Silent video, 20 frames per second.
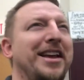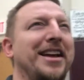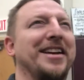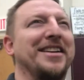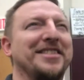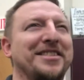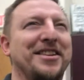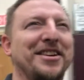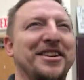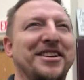Yeah,
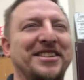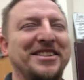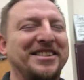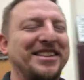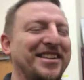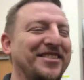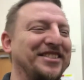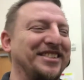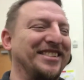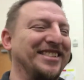
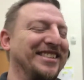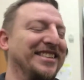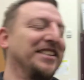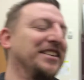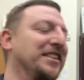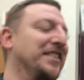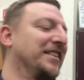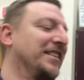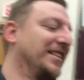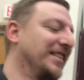37
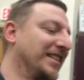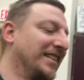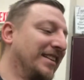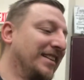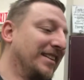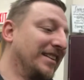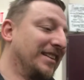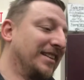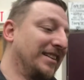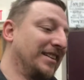
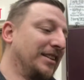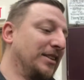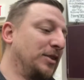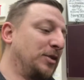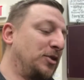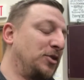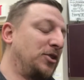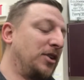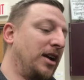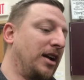
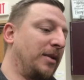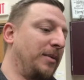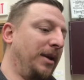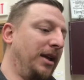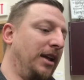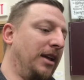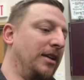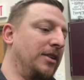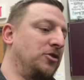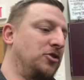lose track of my
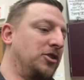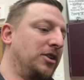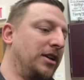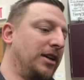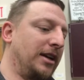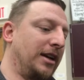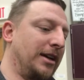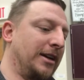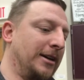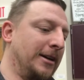age.
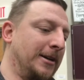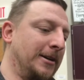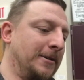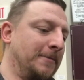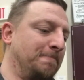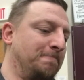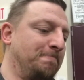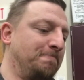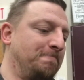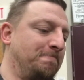
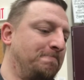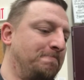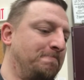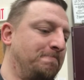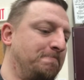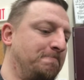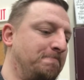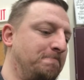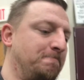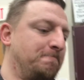Um,
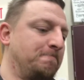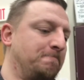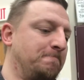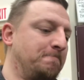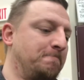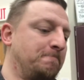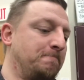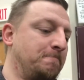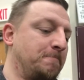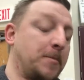
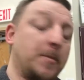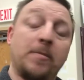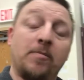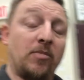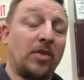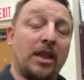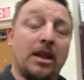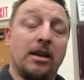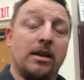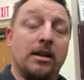
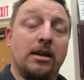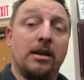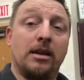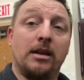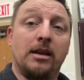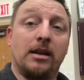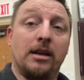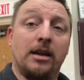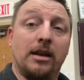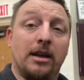
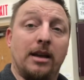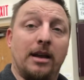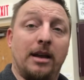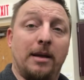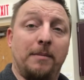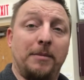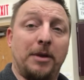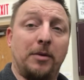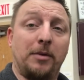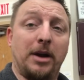
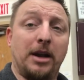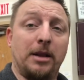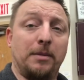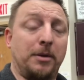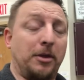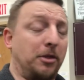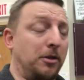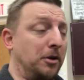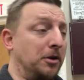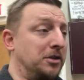I'm not ready to
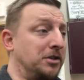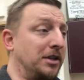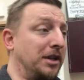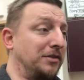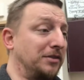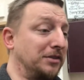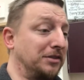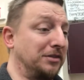be 37.